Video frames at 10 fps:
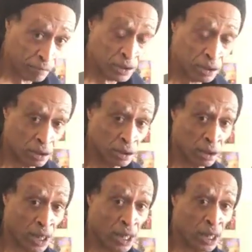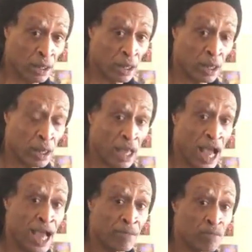amps, yeah,
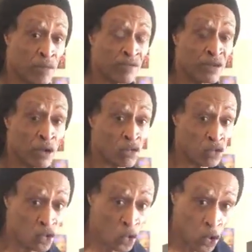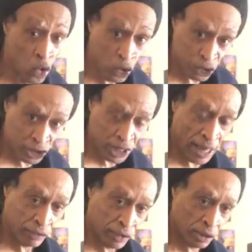and with the raw
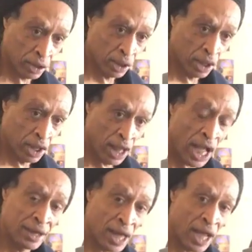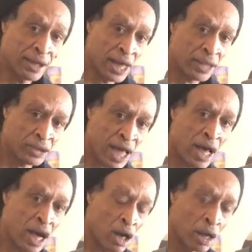sound. And
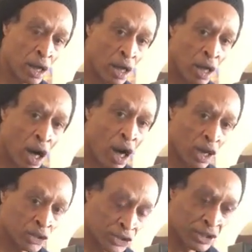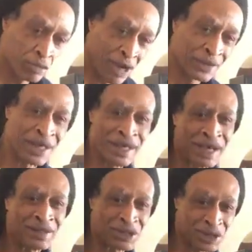that's how
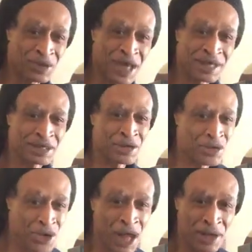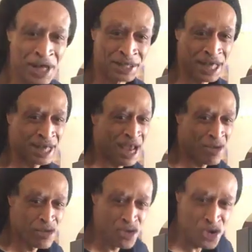RC1 and John like to run. There's
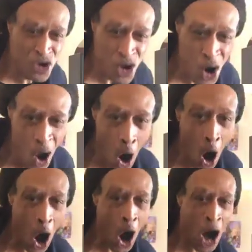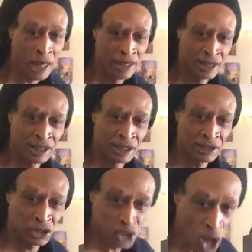that raw,
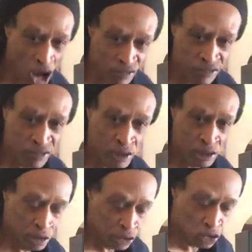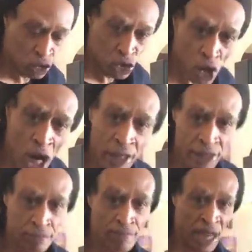tough,
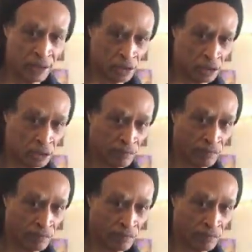rugged bass.